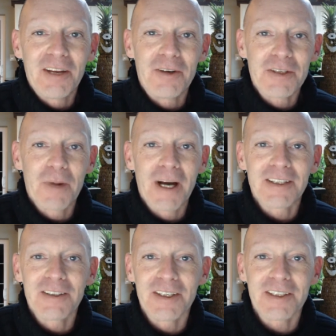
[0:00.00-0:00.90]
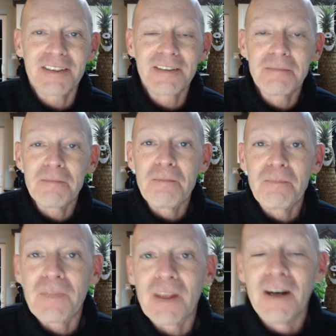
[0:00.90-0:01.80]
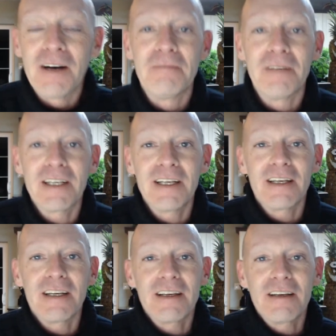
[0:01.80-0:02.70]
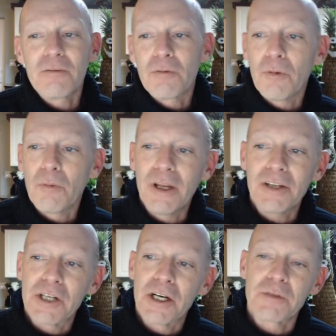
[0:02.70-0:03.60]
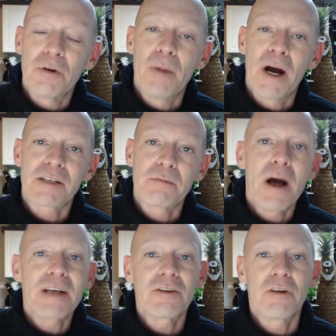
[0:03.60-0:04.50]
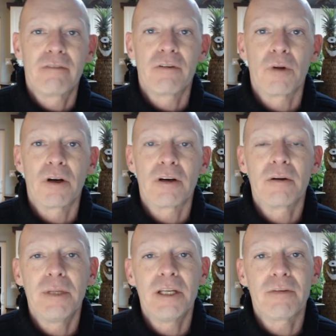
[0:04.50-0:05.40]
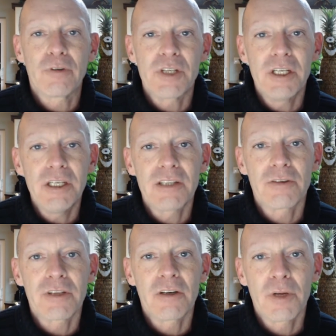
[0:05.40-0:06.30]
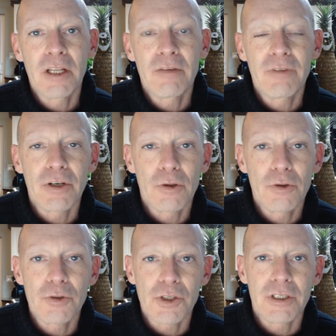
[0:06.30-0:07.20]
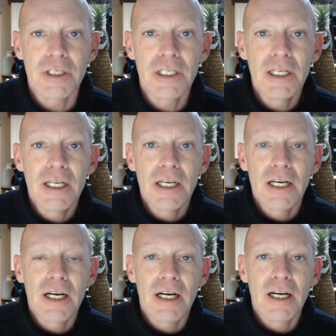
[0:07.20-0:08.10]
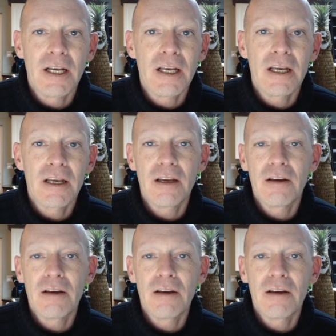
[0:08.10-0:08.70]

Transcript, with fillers: anyways, back to this. Um, eh, eh, when it talks about masks, masks are everywhere. I mean, if there's any doubt that we live in an illusion, uh,